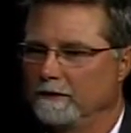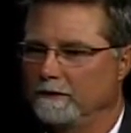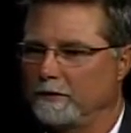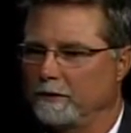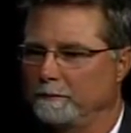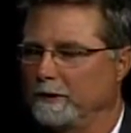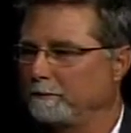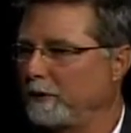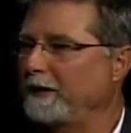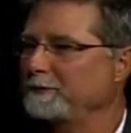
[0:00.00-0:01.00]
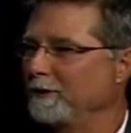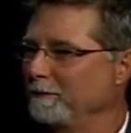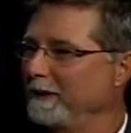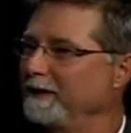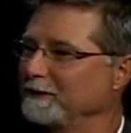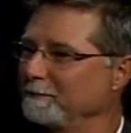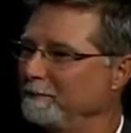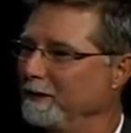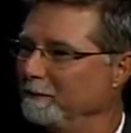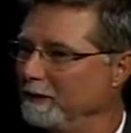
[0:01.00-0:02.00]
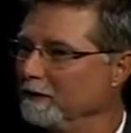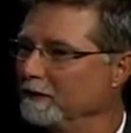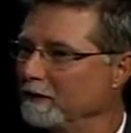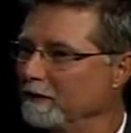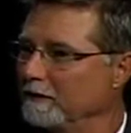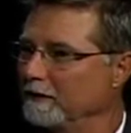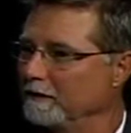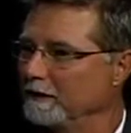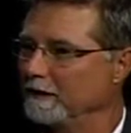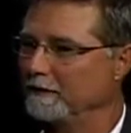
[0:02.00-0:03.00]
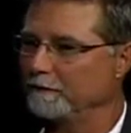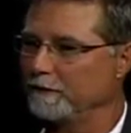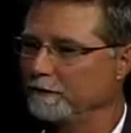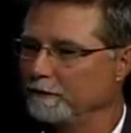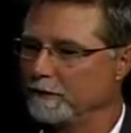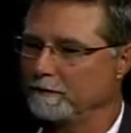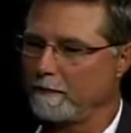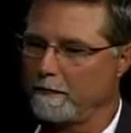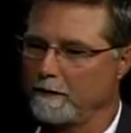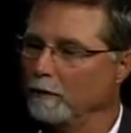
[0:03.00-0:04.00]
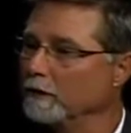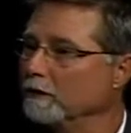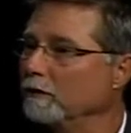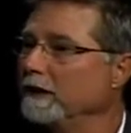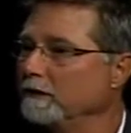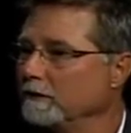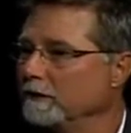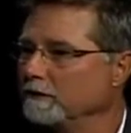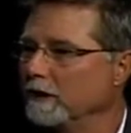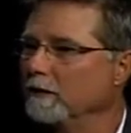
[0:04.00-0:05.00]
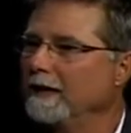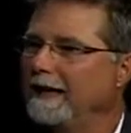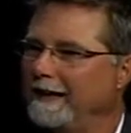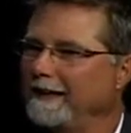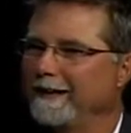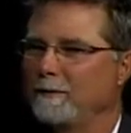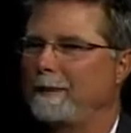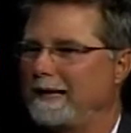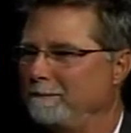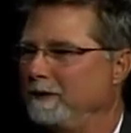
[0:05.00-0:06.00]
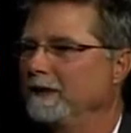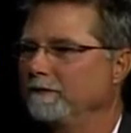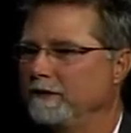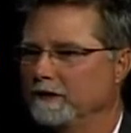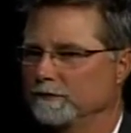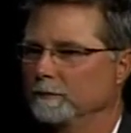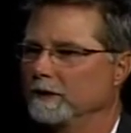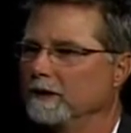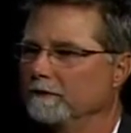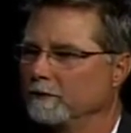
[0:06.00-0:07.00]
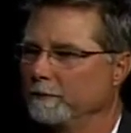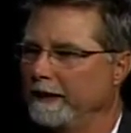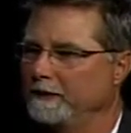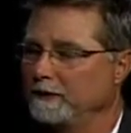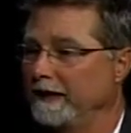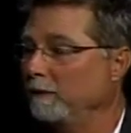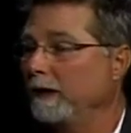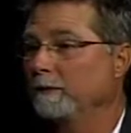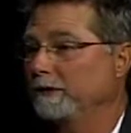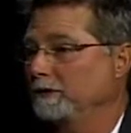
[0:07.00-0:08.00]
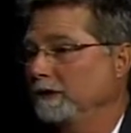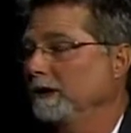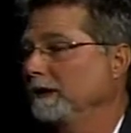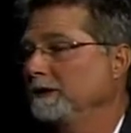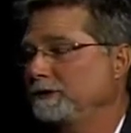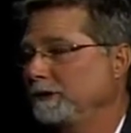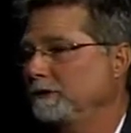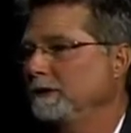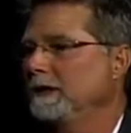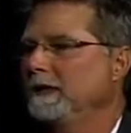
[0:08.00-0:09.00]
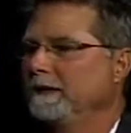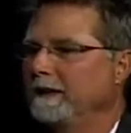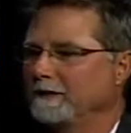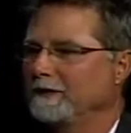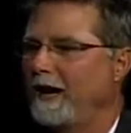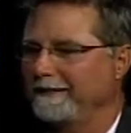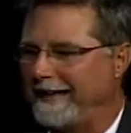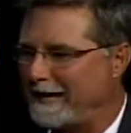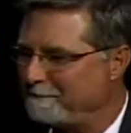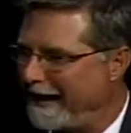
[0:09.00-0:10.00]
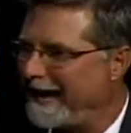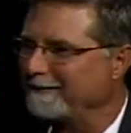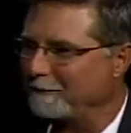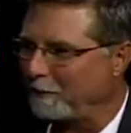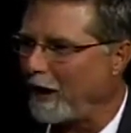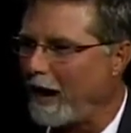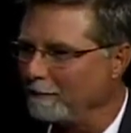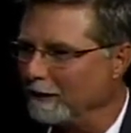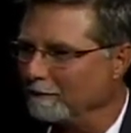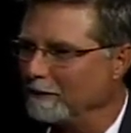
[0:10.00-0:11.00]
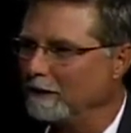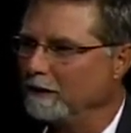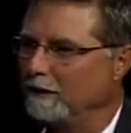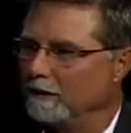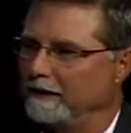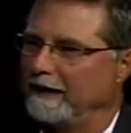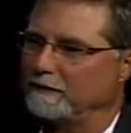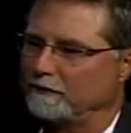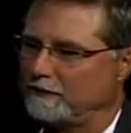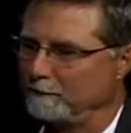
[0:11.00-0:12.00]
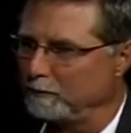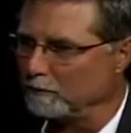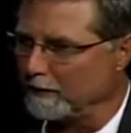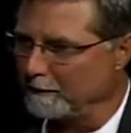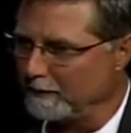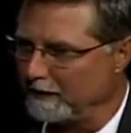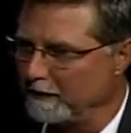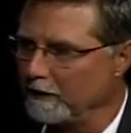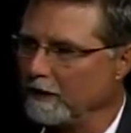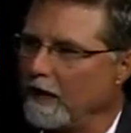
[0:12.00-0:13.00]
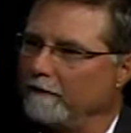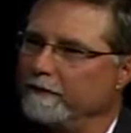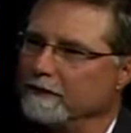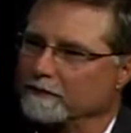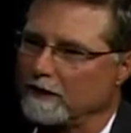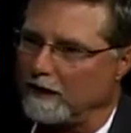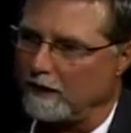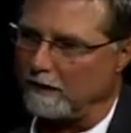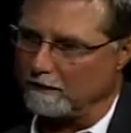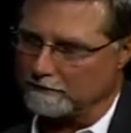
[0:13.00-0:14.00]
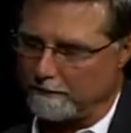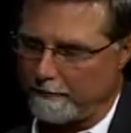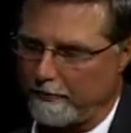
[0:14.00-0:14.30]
to put pressure on me as a builder for no good reason. So I think everybody benefits from good information. That way, when there's a little issue that's not that bad of a problem, or that has a simple remedy or an obvious cause